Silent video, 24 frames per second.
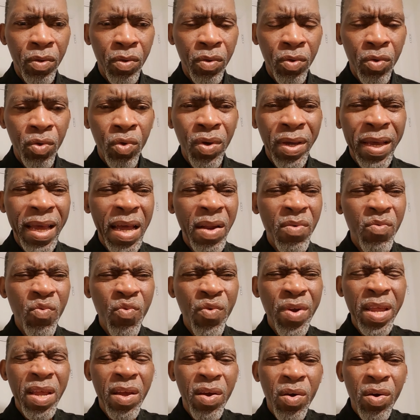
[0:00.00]
you can
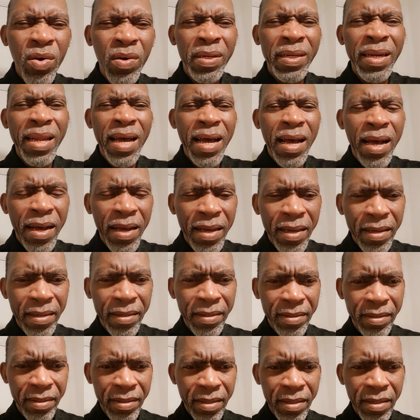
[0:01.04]

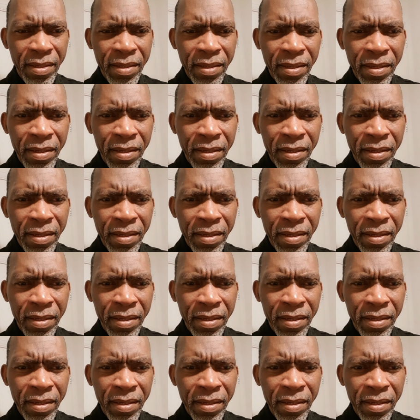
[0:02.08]
recognize